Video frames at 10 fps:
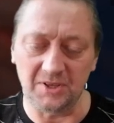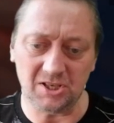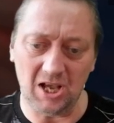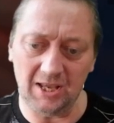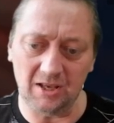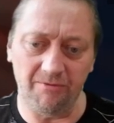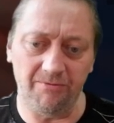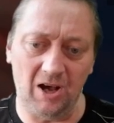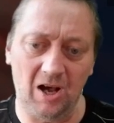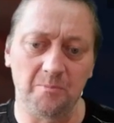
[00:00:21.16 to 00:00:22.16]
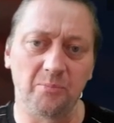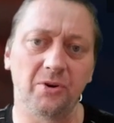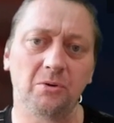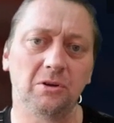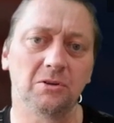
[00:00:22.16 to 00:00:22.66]
This guy can farm
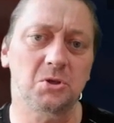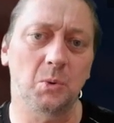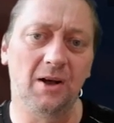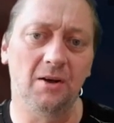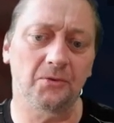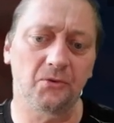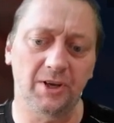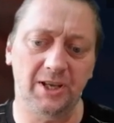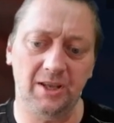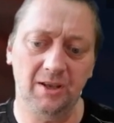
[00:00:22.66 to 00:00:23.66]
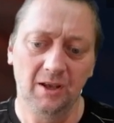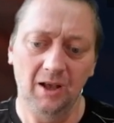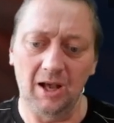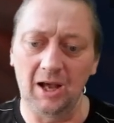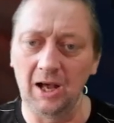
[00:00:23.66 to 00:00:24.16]
Brutal
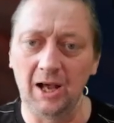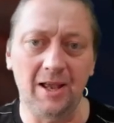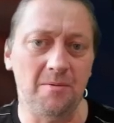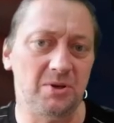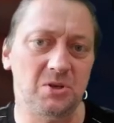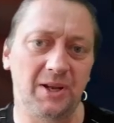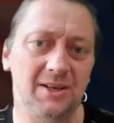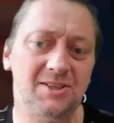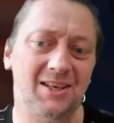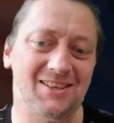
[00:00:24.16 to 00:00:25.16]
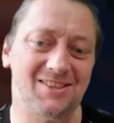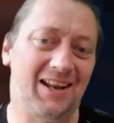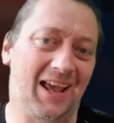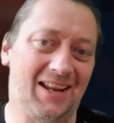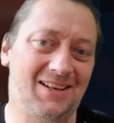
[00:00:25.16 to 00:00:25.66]
12-3 in between 6
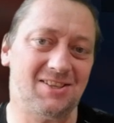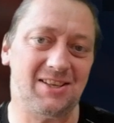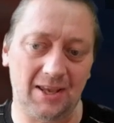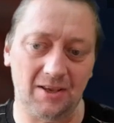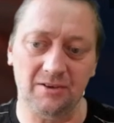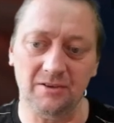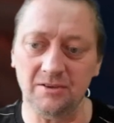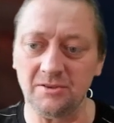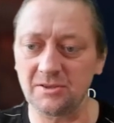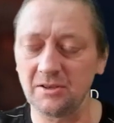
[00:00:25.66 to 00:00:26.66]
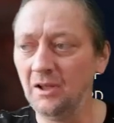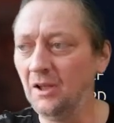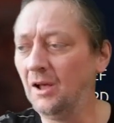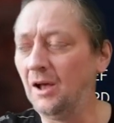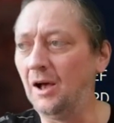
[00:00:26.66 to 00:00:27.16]
and 8 seconds.
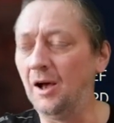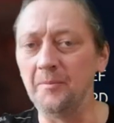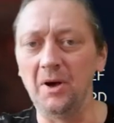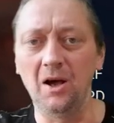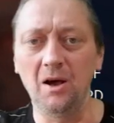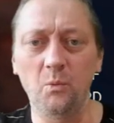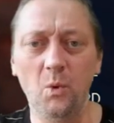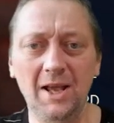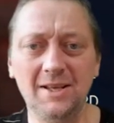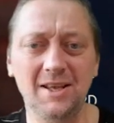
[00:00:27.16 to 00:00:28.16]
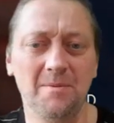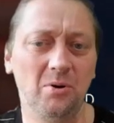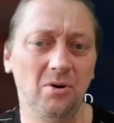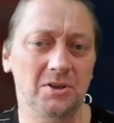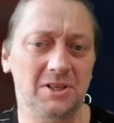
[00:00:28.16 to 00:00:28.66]
And why is it
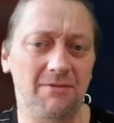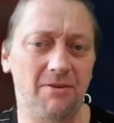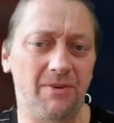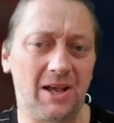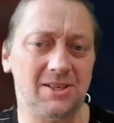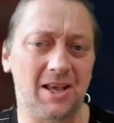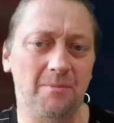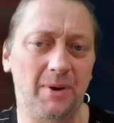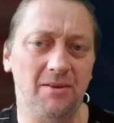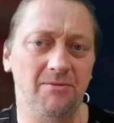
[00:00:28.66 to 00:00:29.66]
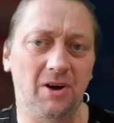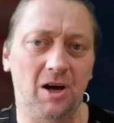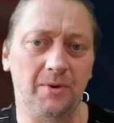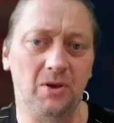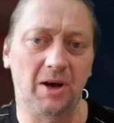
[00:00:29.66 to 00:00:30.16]
important to have a fast campaign
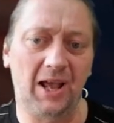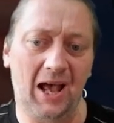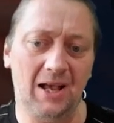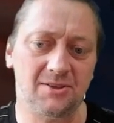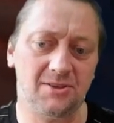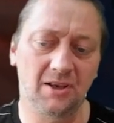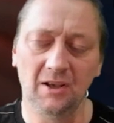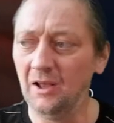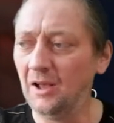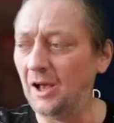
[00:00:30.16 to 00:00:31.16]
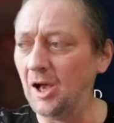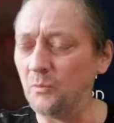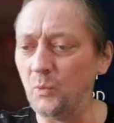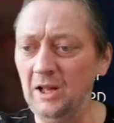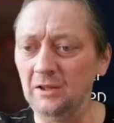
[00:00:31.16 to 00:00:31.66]
farm, you might ask?
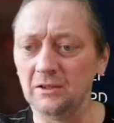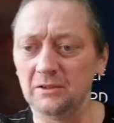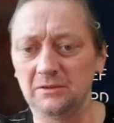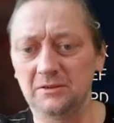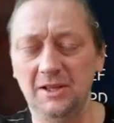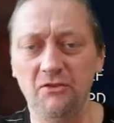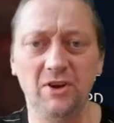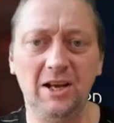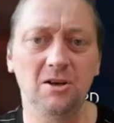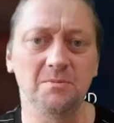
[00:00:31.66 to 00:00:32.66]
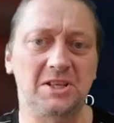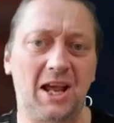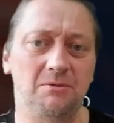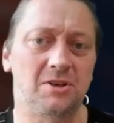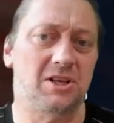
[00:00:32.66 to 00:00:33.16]
Well, it really comes
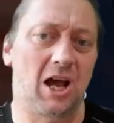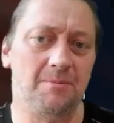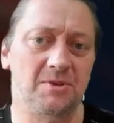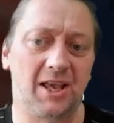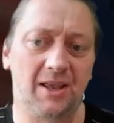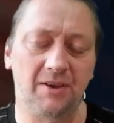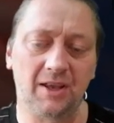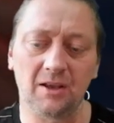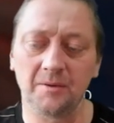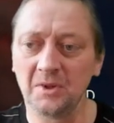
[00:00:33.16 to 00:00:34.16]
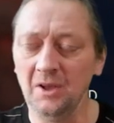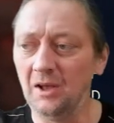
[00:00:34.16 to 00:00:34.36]
down to time saving.